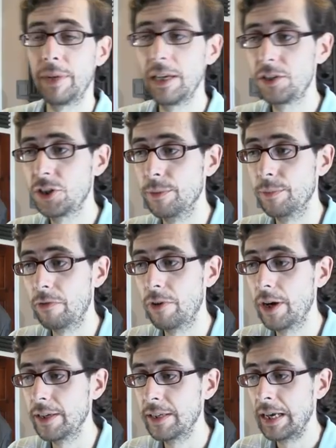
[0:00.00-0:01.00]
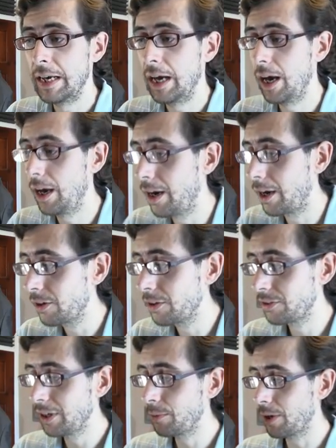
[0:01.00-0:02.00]
PeerTube, right? Uh, I got
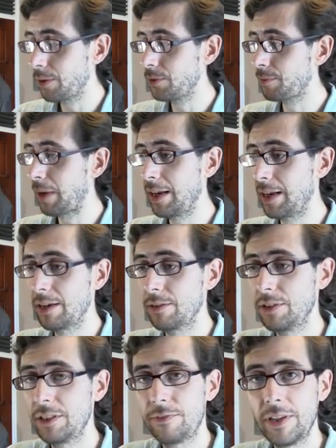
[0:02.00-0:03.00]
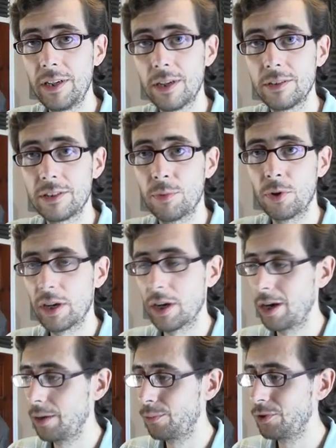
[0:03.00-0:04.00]
to say, when I was planning out this video this morning,
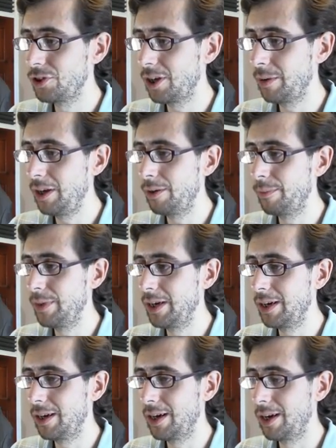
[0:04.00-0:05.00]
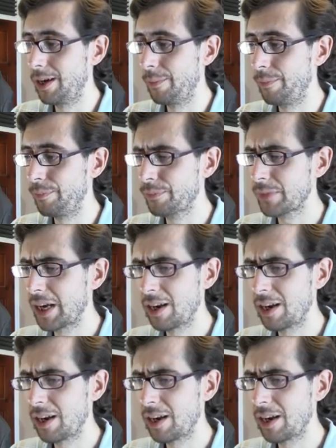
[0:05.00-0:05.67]
I was a little bit um,